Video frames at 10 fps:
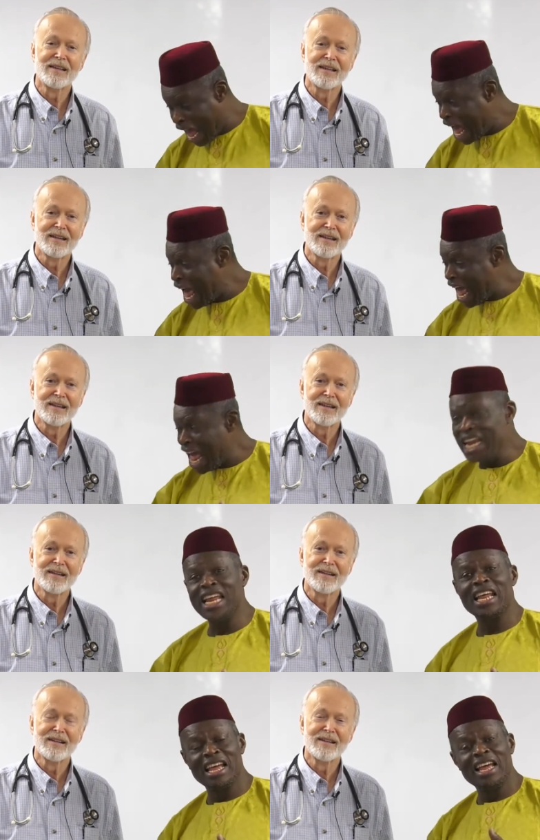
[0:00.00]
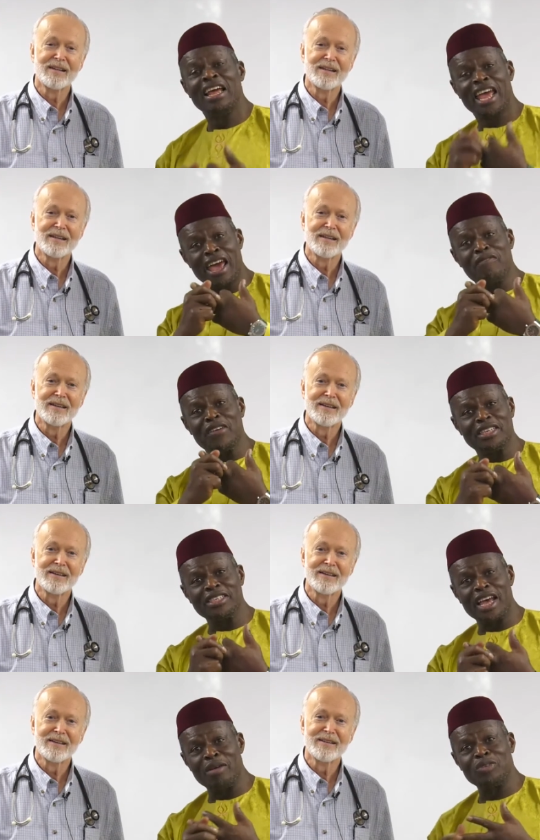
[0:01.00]
Speaker 1: and
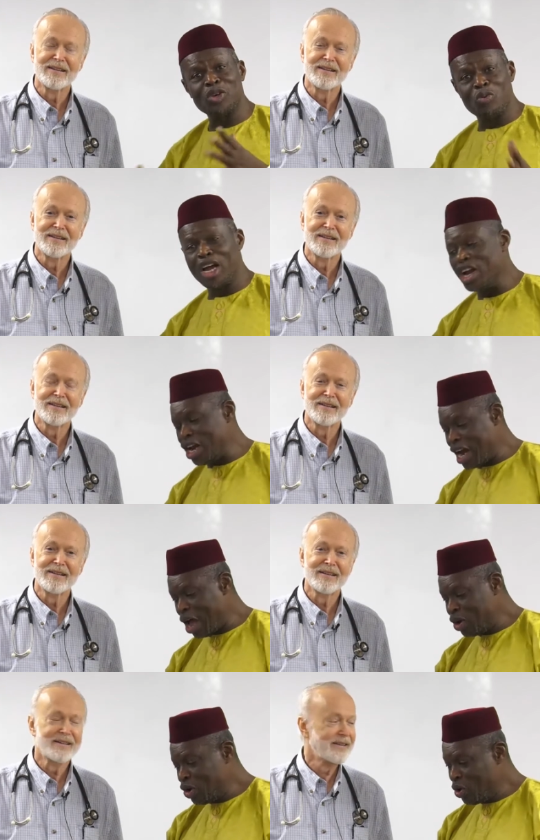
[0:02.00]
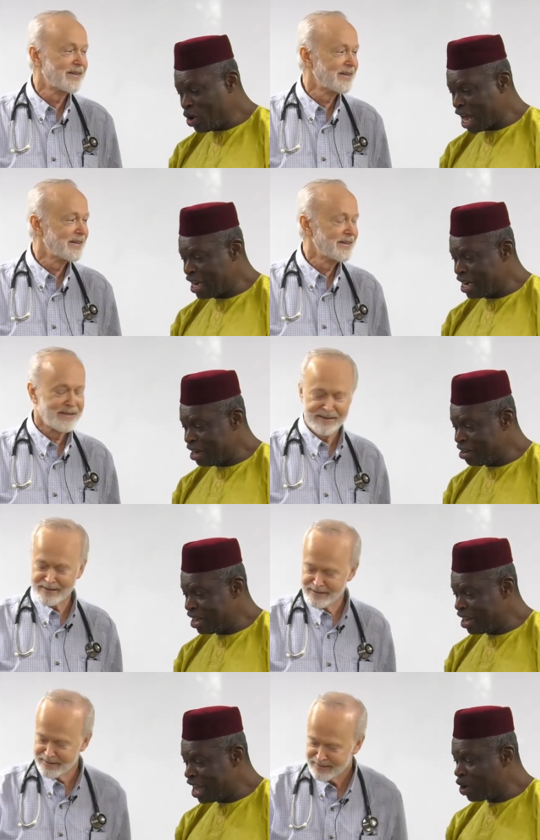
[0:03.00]
FSM. So we're going to now look at the